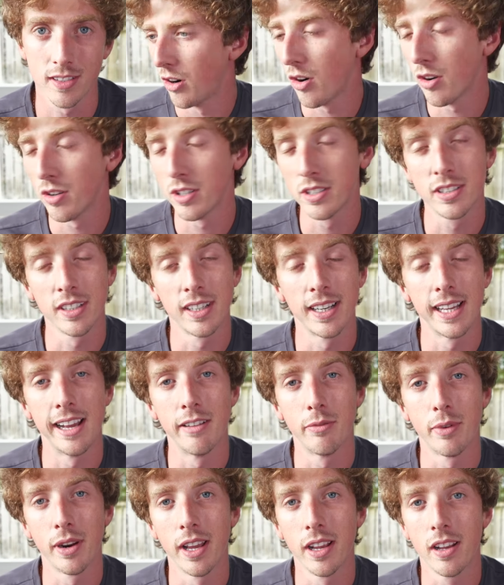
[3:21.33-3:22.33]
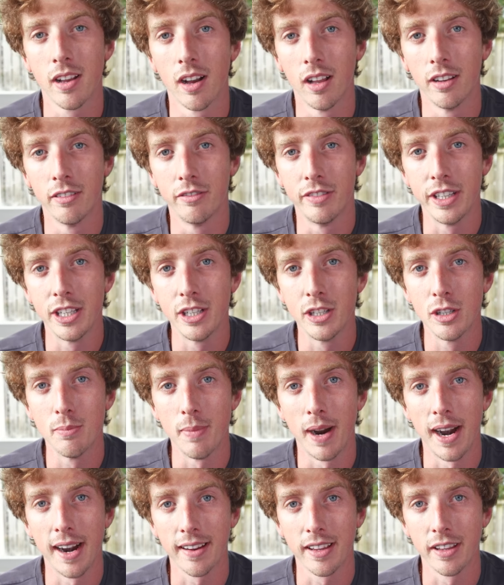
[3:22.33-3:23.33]
or until I have what I call video
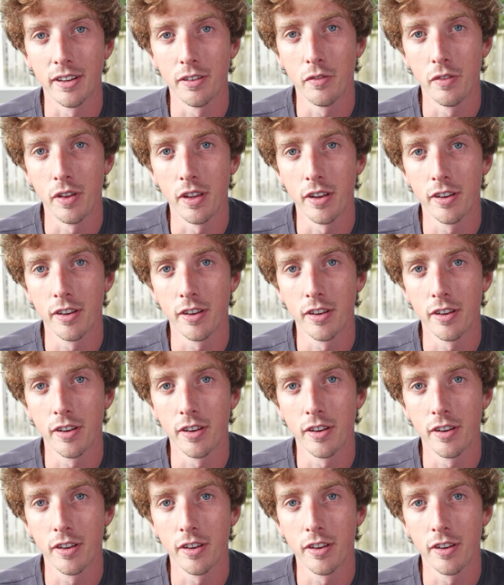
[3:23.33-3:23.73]
market fit.